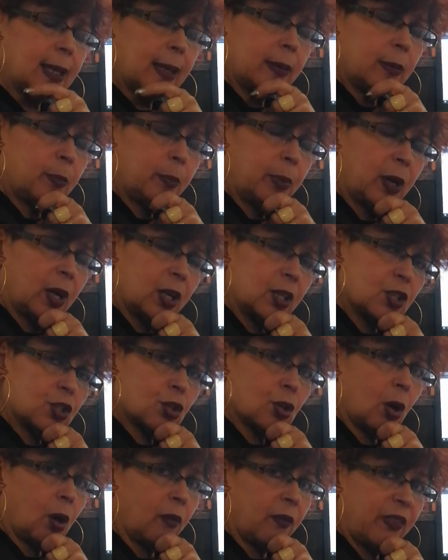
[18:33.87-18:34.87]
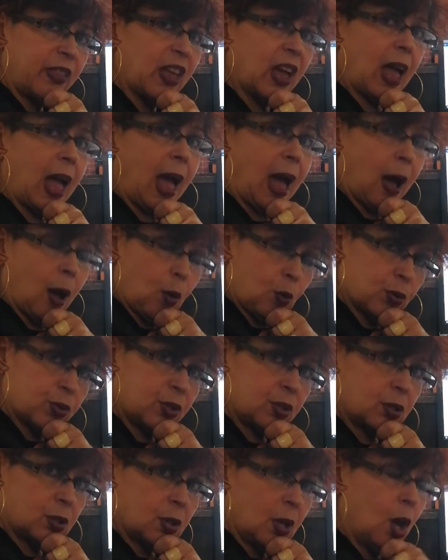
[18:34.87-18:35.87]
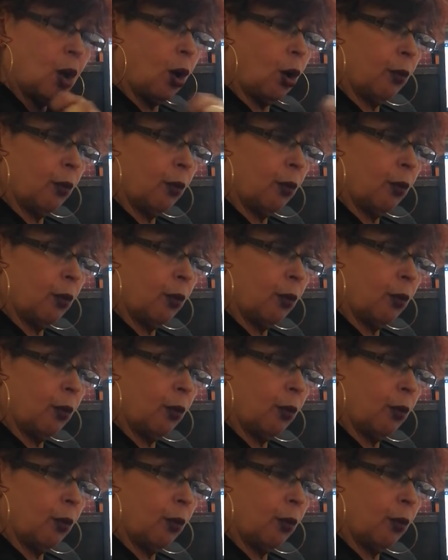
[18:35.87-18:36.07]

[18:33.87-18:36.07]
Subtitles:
and parts of the house,